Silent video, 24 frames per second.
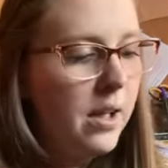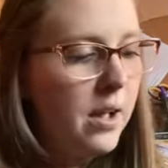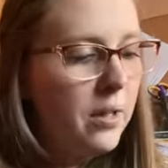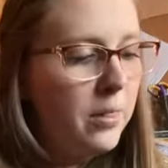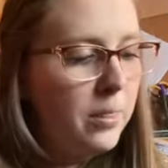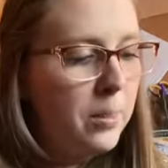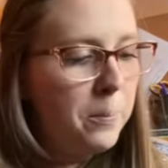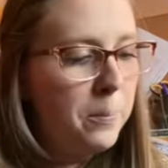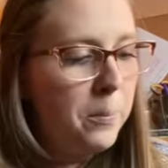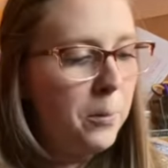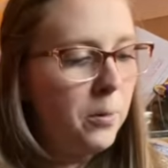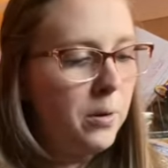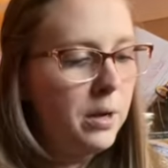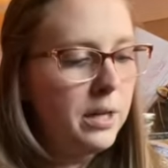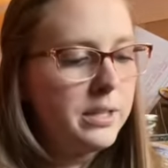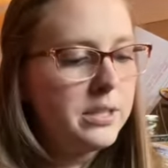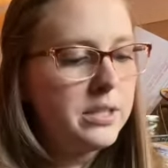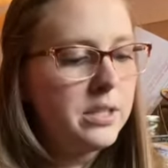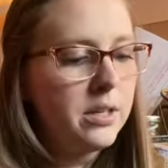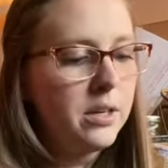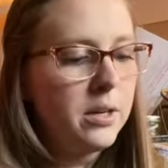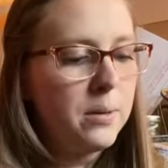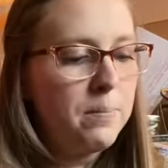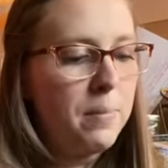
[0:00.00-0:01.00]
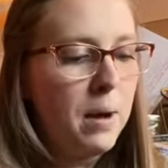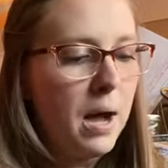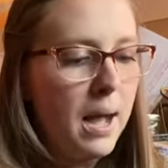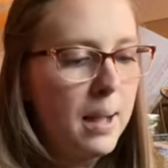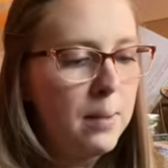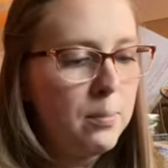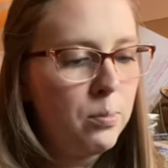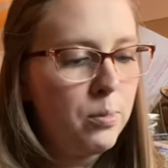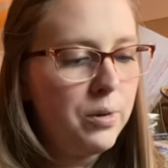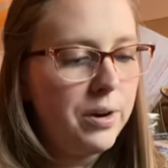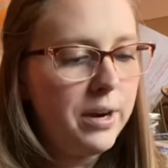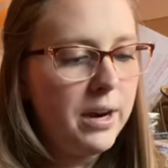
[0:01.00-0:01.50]
The boy took
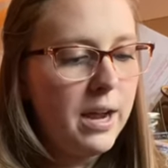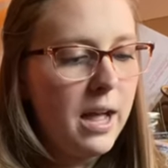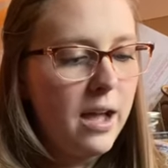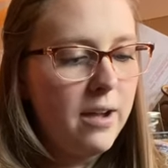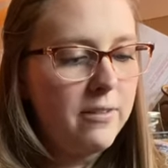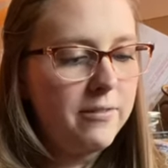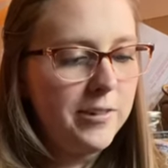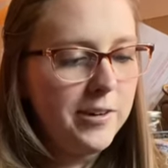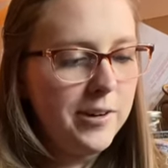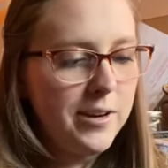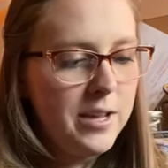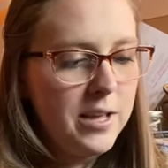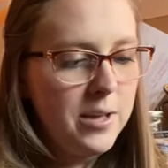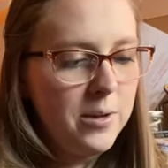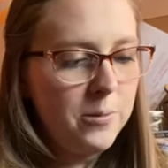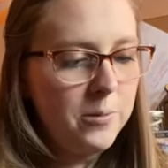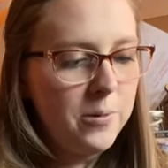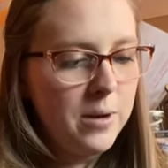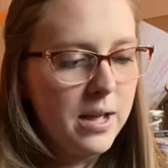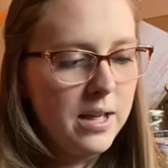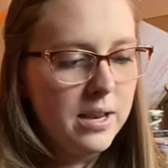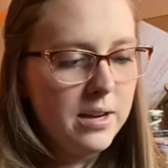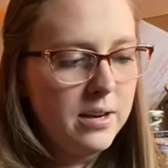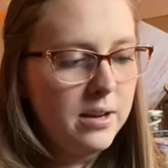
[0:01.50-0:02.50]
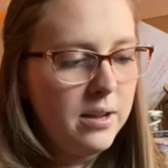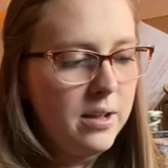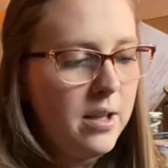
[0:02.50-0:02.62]
Bob wherever he went.